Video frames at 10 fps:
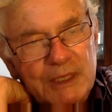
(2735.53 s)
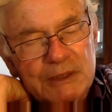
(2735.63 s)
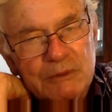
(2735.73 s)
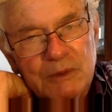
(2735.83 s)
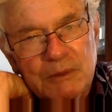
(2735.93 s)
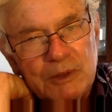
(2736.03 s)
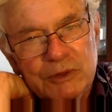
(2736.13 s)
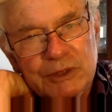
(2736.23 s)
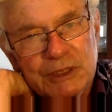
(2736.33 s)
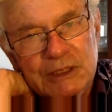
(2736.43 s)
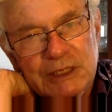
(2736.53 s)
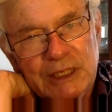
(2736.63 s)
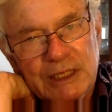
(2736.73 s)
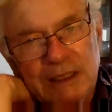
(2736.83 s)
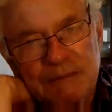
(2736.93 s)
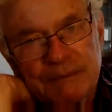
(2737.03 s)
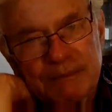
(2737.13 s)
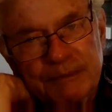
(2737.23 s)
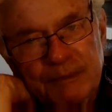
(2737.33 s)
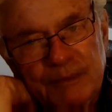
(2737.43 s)
That's one of the most exciting
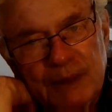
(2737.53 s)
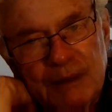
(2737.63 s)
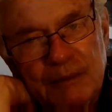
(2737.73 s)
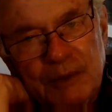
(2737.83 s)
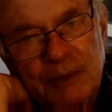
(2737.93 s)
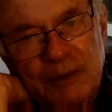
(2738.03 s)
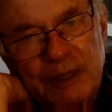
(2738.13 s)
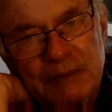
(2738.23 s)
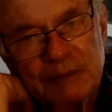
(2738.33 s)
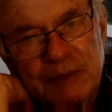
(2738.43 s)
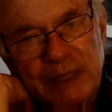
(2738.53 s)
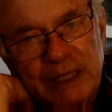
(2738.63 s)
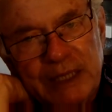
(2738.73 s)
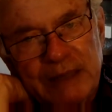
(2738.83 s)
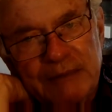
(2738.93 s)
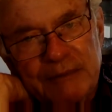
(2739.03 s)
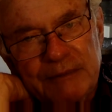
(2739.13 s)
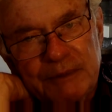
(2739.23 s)
programs we have.